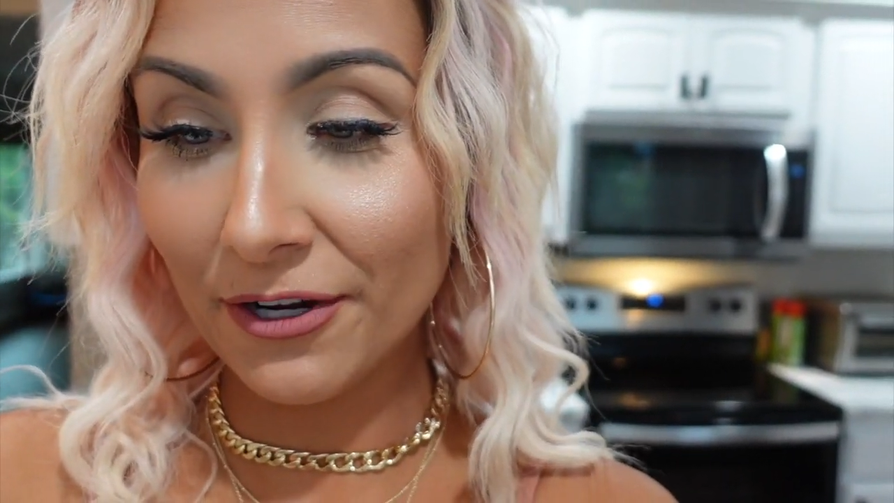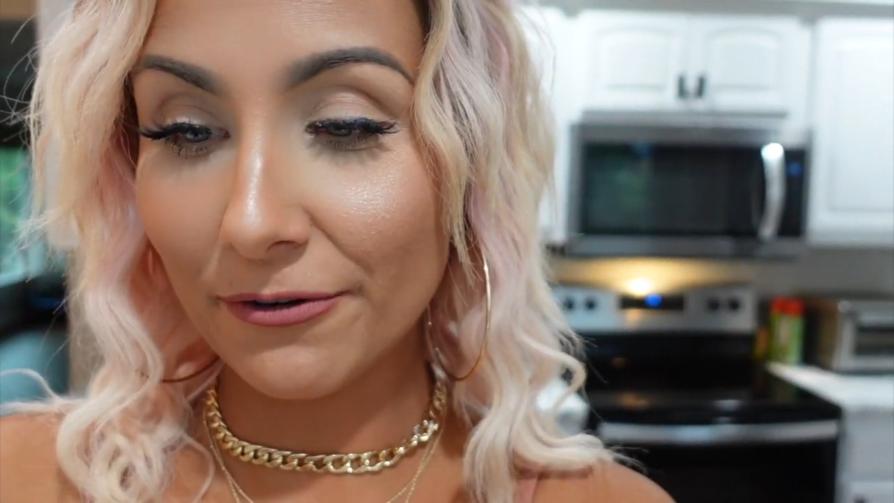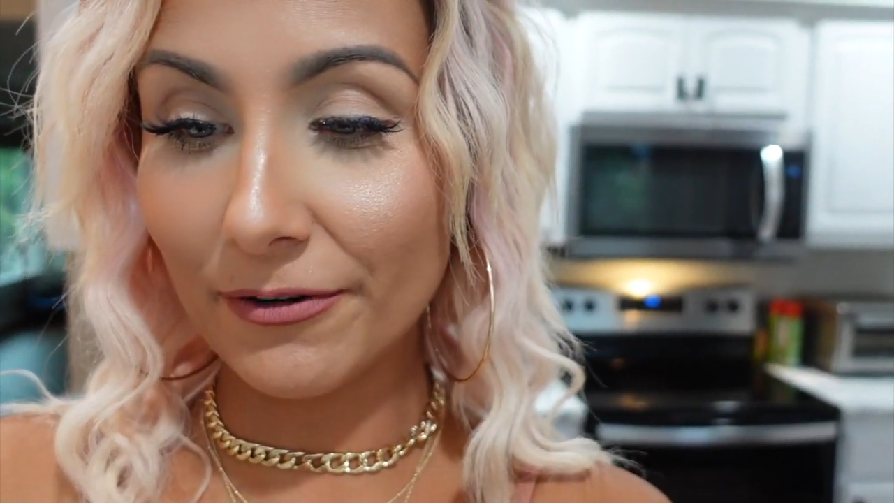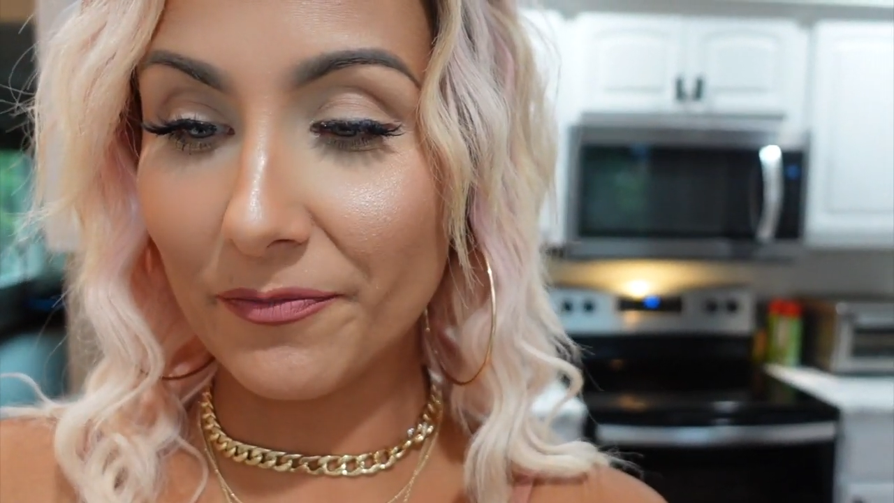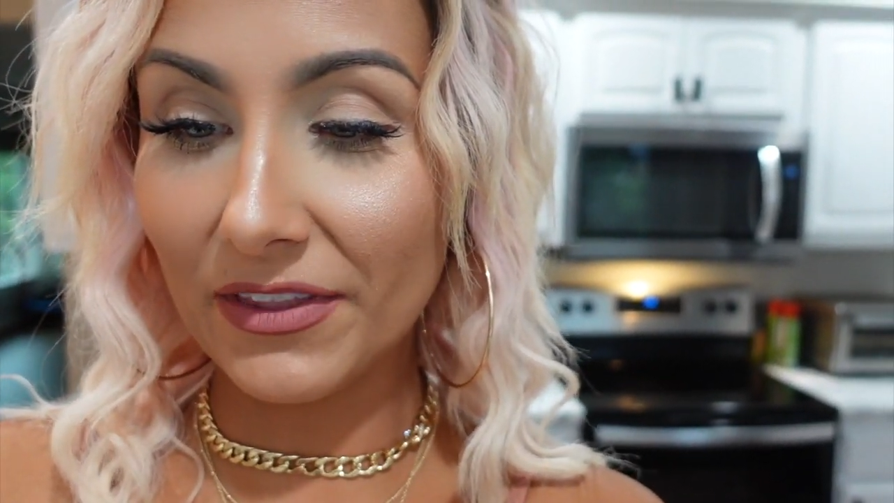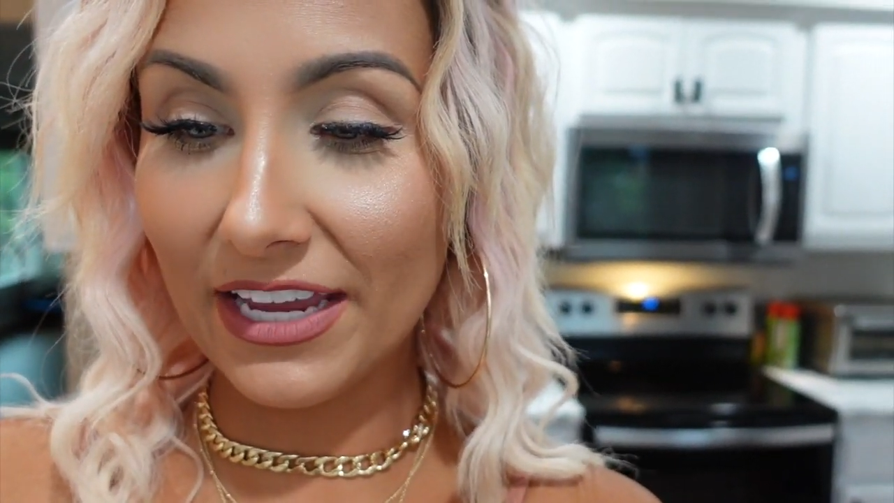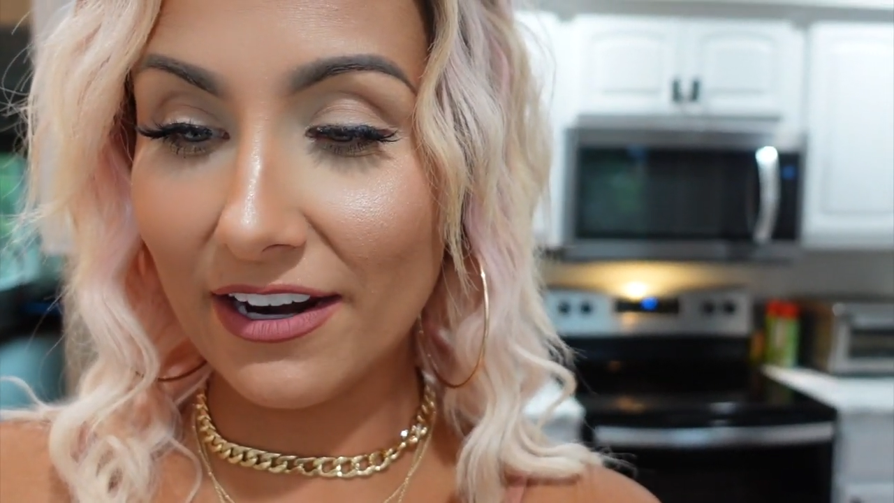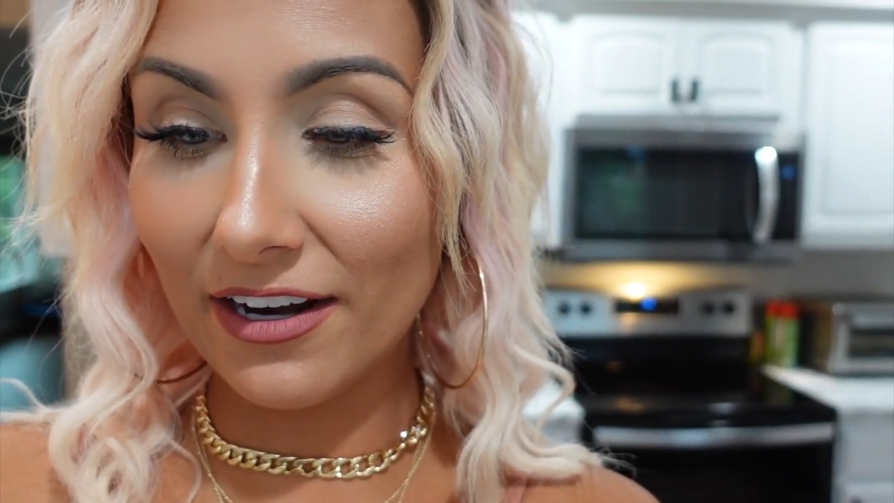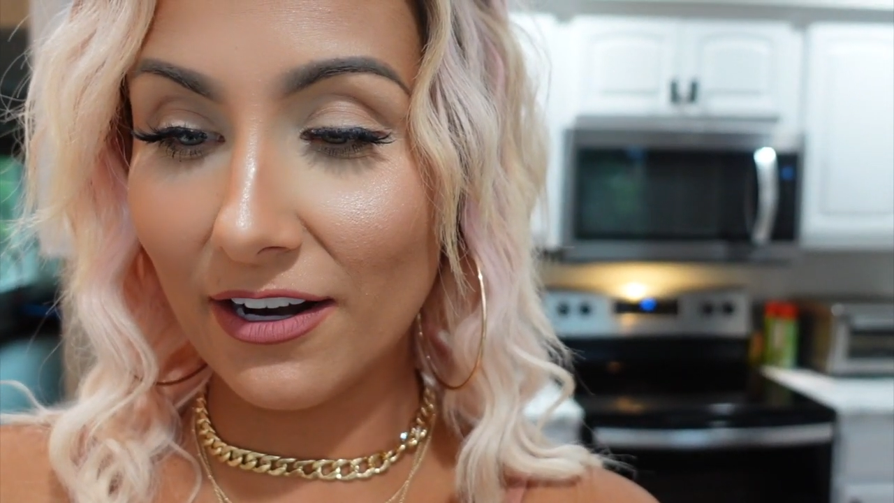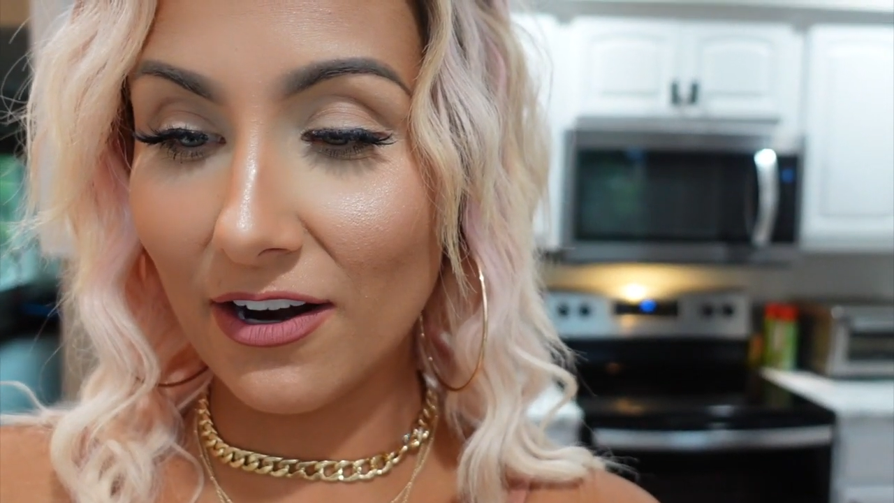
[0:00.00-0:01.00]
From
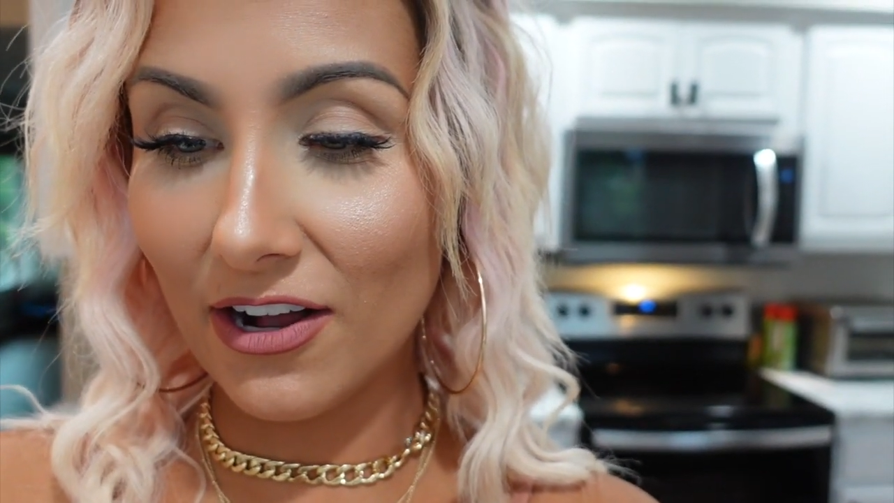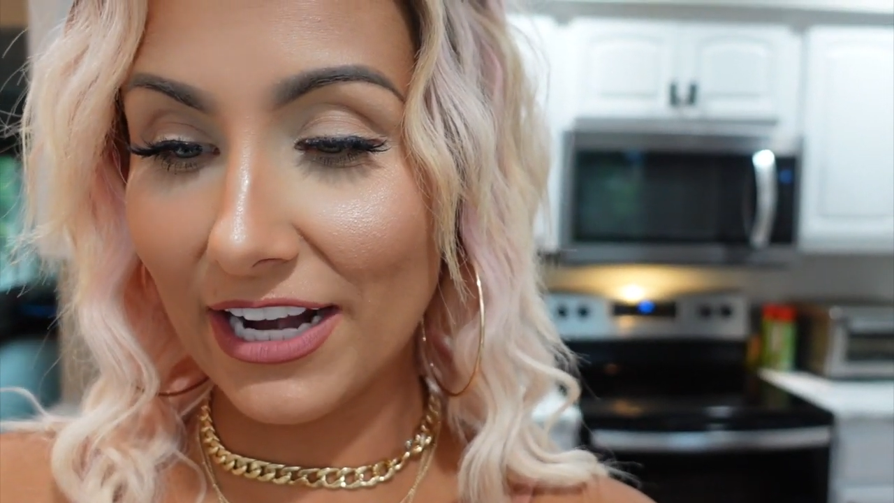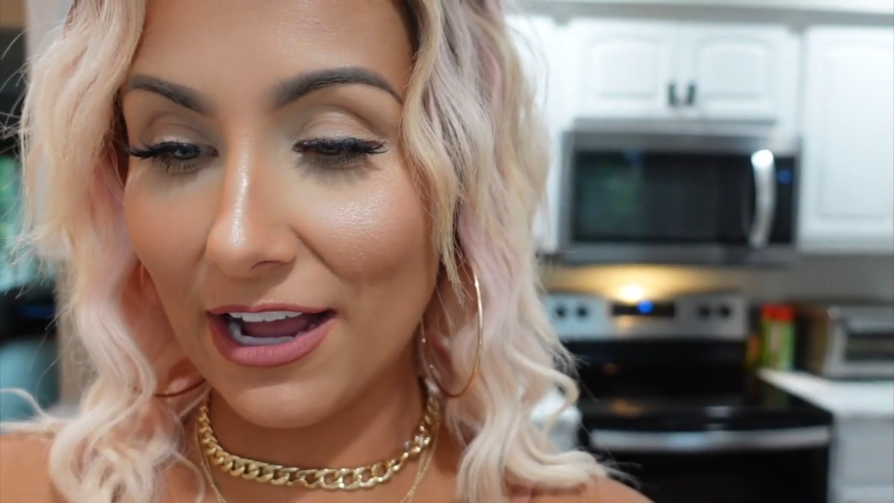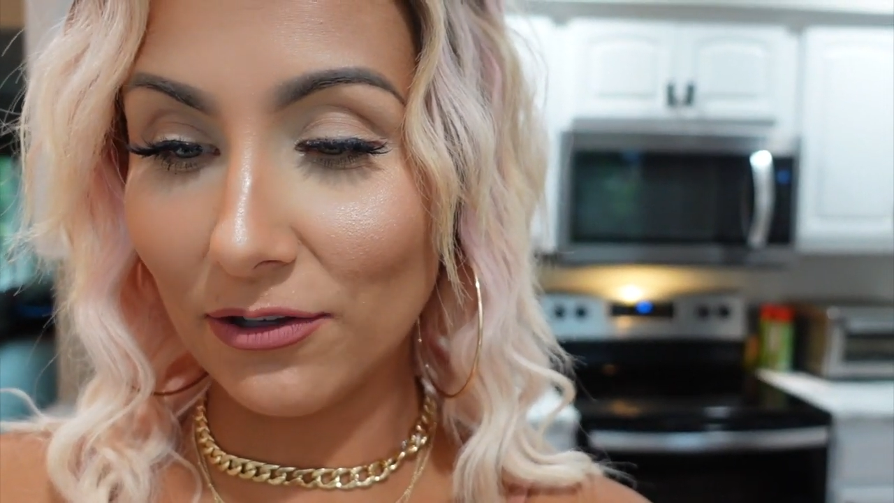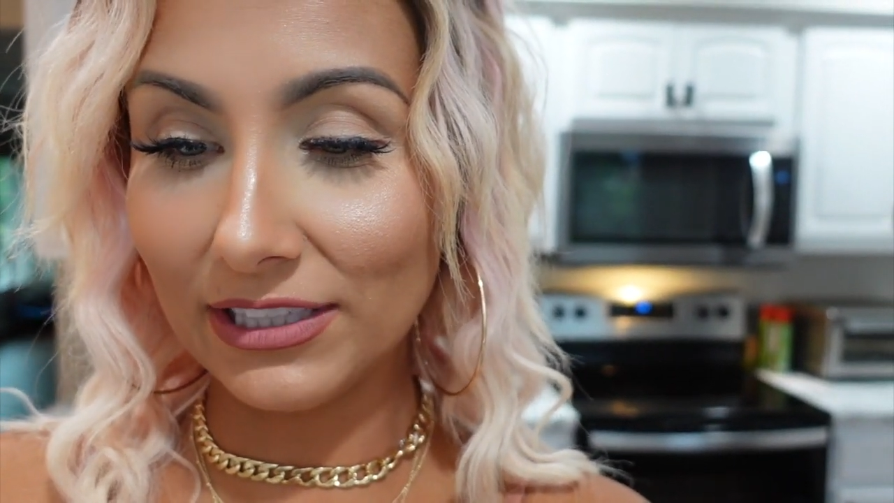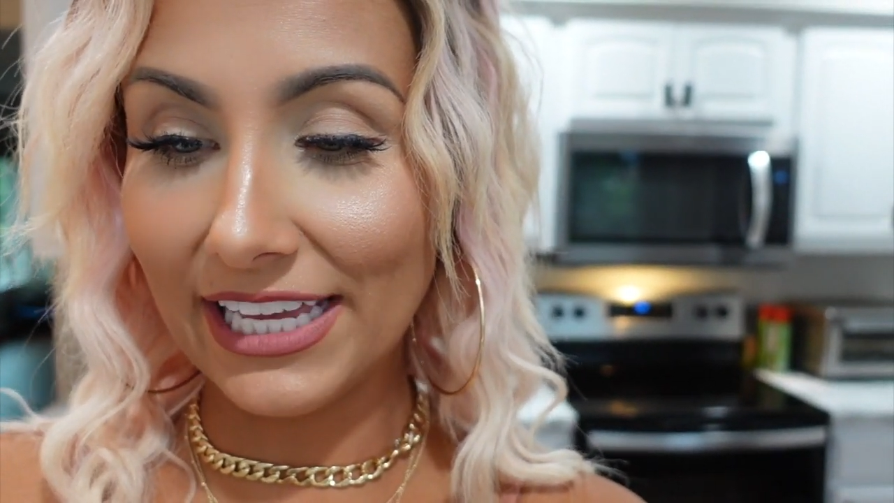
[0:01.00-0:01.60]
there on out,